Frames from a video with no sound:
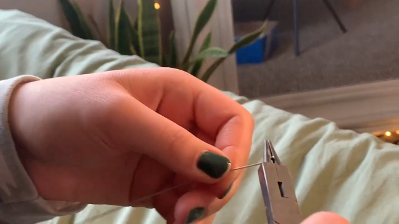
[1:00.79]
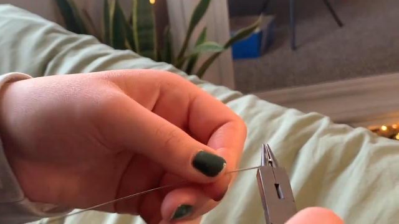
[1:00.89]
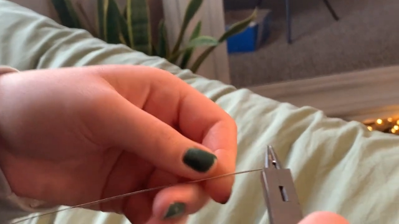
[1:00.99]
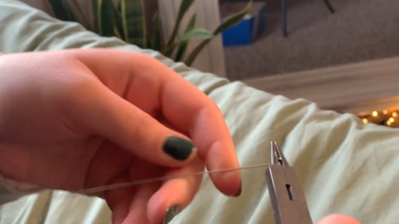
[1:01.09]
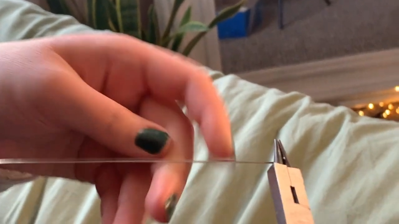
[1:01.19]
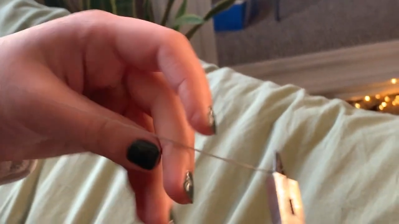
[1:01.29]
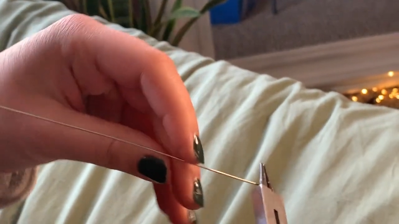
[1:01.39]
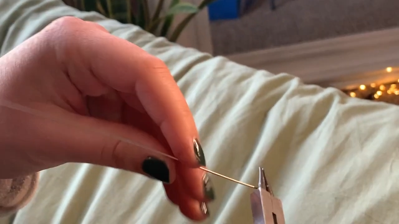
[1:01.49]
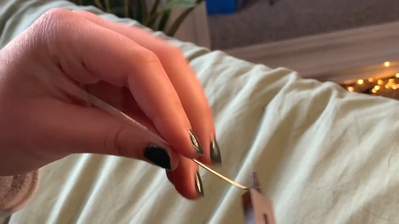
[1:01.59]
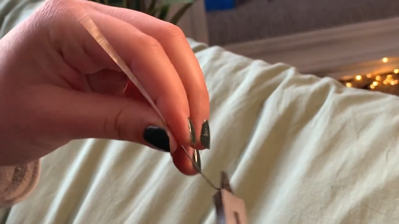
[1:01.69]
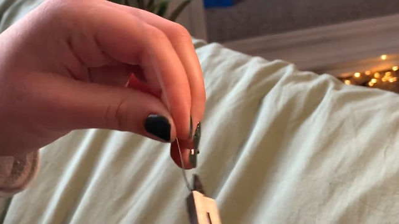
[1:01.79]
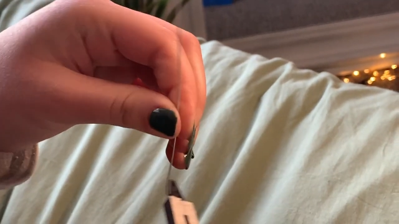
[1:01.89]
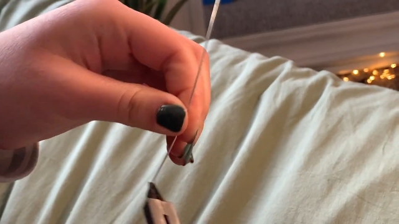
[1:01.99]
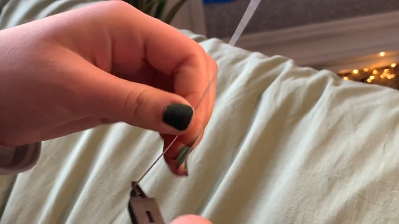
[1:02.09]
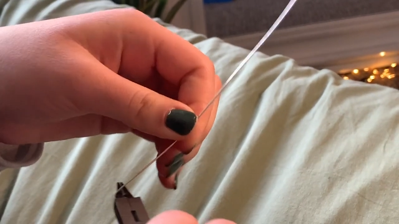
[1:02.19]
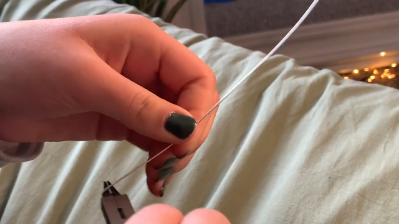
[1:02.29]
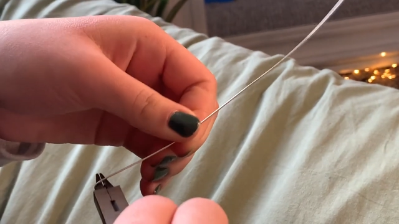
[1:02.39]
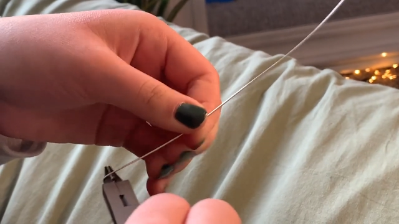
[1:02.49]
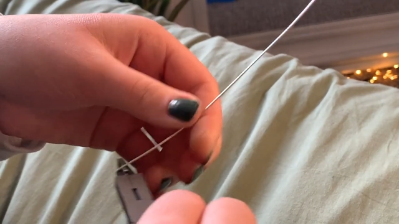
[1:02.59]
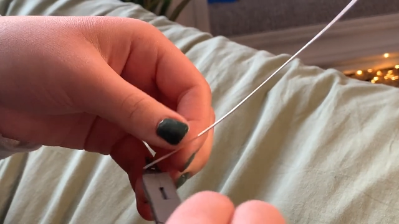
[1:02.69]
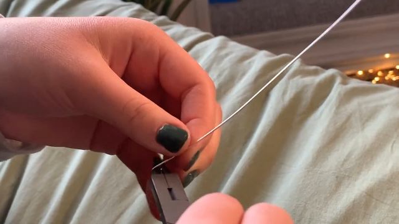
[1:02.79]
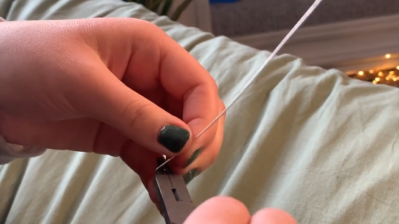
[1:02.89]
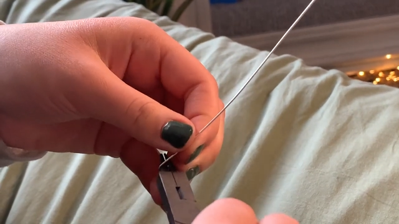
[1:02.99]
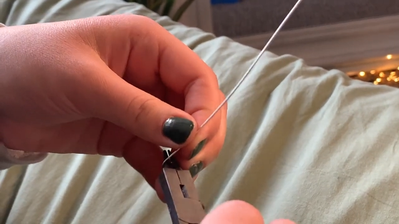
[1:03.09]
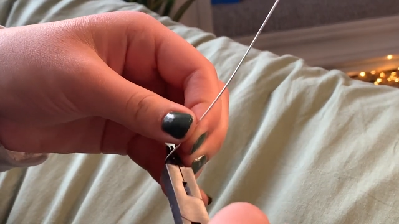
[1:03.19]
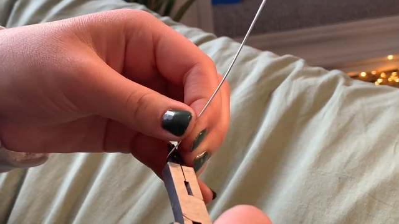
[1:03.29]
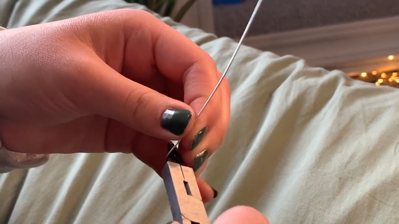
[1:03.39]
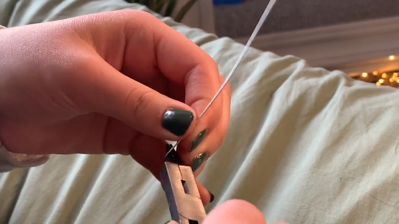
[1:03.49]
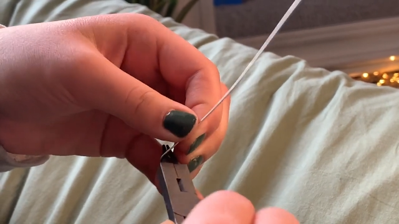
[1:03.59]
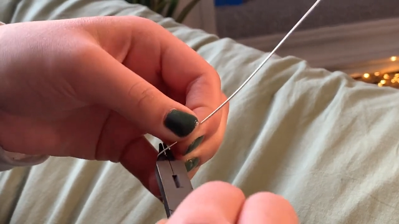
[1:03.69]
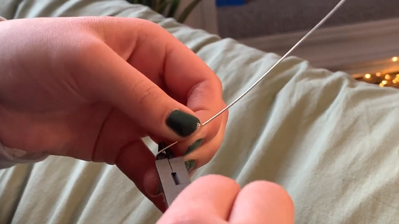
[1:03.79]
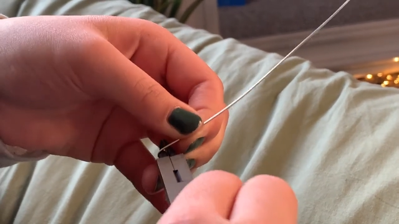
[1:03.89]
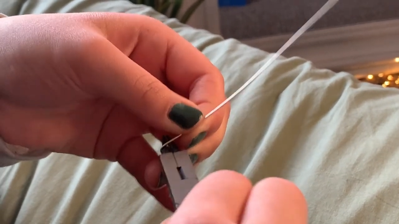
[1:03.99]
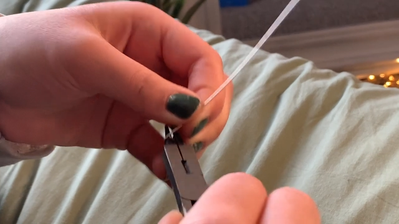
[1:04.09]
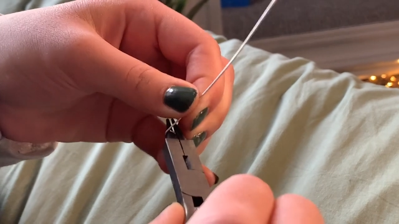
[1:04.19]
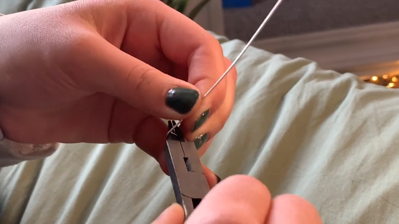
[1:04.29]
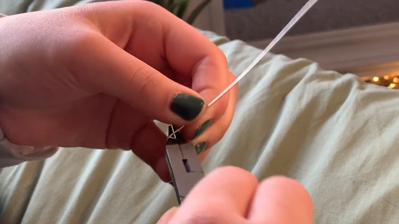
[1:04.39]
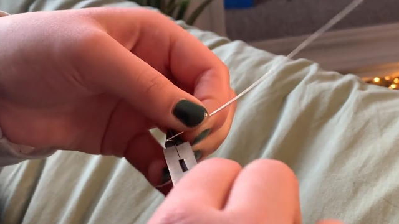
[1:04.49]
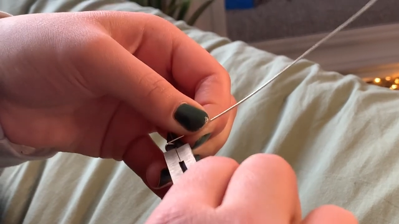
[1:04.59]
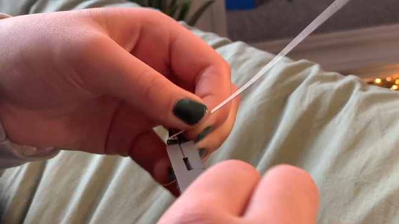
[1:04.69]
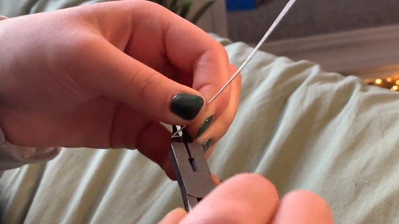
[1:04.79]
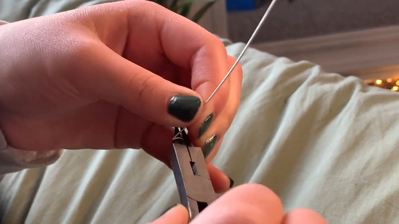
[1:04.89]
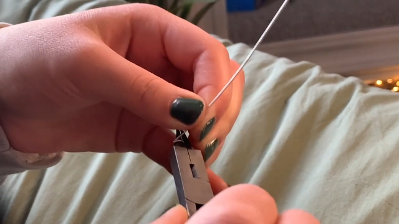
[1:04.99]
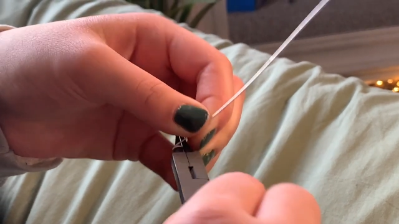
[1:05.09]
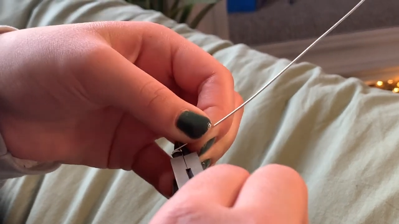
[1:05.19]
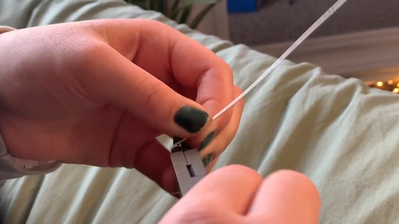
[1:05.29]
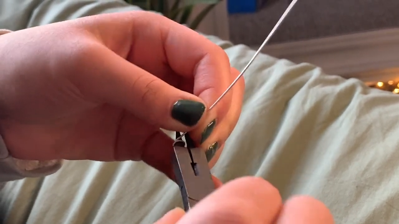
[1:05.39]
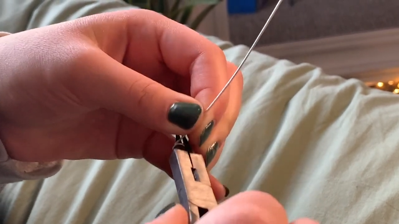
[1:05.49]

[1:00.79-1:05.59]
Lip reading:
[unreadable: no face in view]